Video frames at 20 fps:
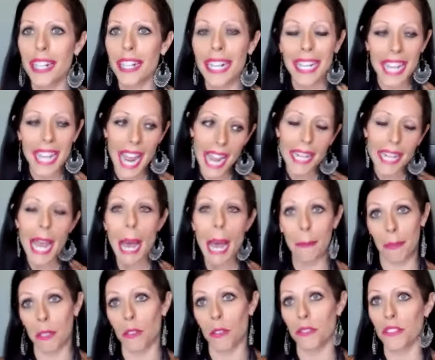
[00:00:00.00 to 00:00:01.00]
and it can
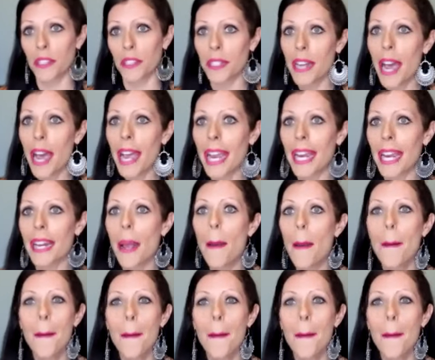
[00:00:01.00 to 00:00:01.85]
happen overnight.